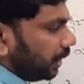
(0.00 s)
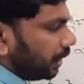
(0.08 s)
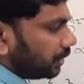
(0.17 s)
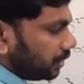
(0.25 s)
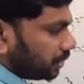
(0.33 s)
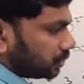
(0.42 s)

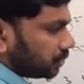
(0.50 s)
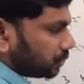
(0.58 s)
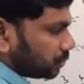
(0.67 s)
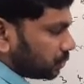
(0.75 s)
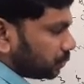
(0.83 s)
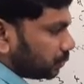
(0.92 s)

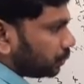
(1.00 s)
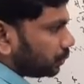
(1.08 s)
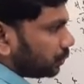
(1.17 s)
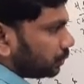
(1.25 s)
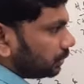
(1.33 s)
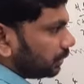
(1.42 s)

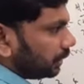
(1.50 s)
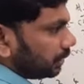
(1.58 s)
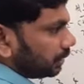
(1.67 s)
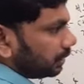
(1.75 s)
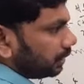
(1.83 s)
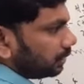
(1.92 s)
NH2,
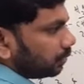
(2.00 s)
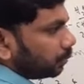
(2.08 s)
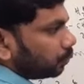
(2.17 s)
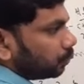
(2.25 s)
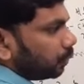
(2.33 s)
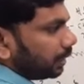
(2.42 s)
then
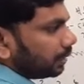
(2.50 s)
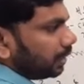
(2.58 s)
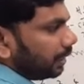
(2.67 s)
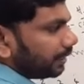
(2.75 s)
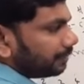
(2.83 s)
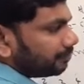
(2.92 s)
here one
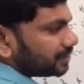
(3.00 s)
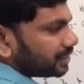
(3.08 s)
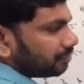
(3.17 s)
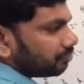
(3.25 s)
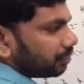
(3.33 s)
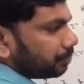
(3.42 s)

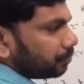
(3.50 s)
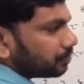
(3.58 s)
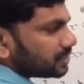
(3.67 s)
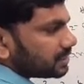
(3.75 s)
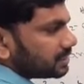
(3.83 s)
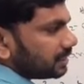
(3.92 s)
hydrogen
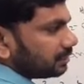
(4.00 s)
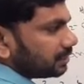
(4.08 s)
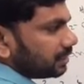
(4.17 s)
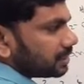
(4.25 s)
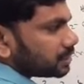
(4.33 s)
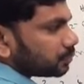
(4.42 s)
removed, still
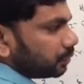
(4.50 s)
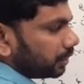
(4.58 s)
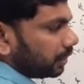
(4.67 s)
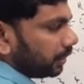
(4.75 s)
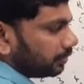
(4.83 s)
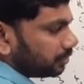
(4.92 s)
there is
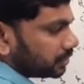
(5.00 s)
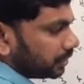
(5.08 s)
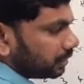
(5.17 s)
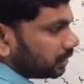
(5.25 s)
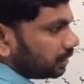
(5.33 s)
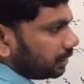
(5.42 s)
one
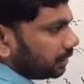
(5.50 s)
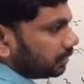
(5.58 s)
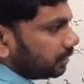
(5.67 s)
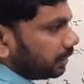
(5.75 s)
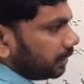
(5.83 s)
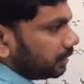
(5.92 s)
hydrogen,
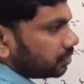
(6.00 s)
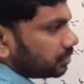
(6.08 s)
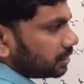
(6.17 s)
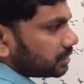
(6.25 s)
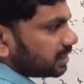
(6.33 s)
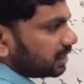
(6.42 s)

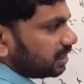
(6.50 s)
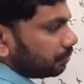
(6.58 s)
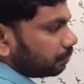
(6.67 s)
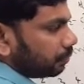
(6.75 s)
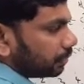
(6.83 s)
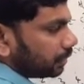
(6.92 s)
nitrogen single
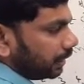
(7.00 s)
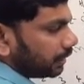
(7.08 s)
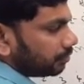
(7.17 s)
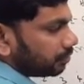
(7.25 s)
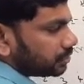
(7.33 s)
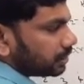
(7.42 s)
bond
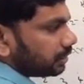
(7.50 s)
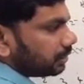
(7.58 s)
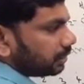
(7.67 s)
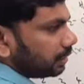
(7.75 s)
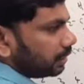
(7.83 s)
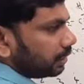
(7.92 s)

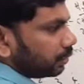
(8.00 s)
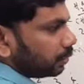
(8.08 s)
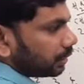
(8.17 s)
hydrogen.